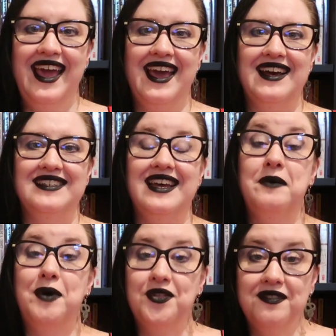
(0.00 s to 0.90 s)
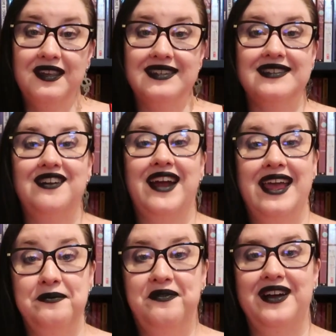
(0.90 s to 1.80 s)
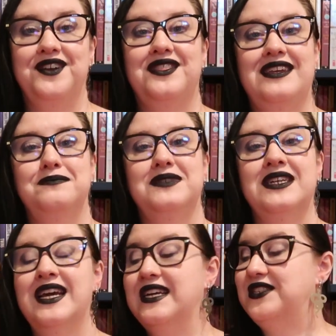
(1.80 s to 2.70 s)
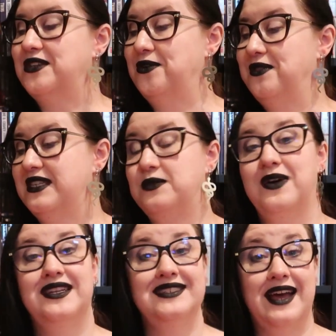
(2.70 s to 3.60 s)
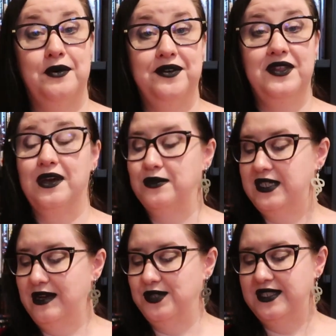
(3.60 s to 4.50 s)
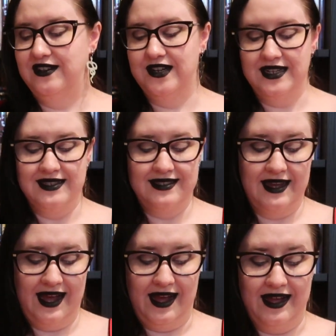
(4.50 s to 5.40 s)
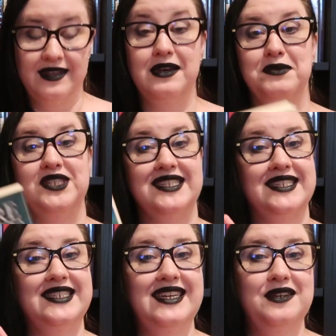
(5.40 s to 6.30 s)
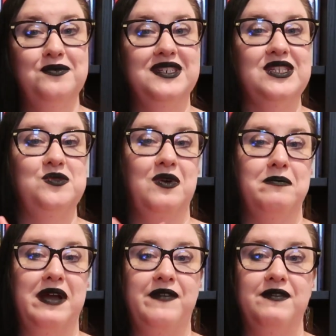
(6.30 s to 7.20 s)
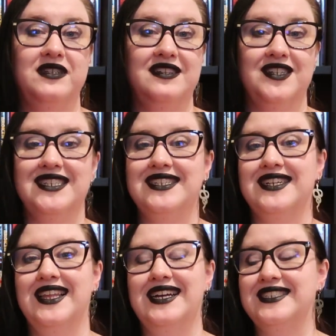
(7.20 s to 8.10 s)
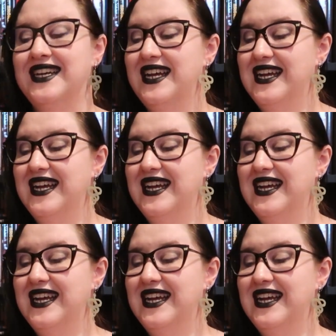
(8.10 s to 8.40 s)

And uh, both of these are campfire themed. So this one is Out of the Ghost House series uh, number 16, which is one of my favorite series to collect.